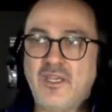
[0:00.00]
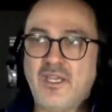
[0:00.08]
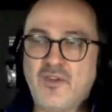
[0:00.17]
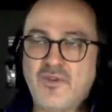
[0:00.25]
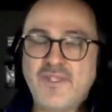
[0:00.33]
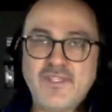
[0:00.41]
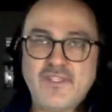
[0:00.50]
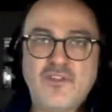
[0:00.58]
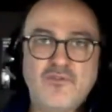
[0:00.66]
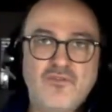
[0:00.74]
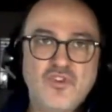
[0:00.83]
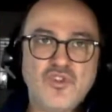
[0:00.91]
increases
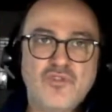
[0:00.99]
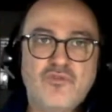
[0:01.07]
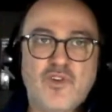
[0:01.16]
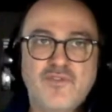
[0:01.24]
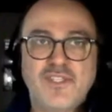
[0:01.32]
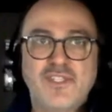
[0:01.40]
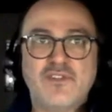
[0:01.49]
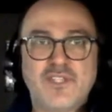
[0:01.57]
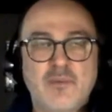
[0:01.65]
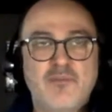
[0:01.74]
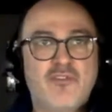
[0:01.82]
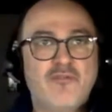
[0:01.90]
conversion for visitors
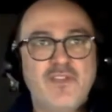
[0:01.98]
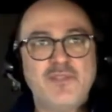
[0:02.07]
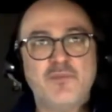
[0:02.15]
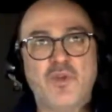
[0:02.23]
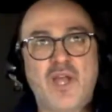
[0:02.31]
coming from Facebook.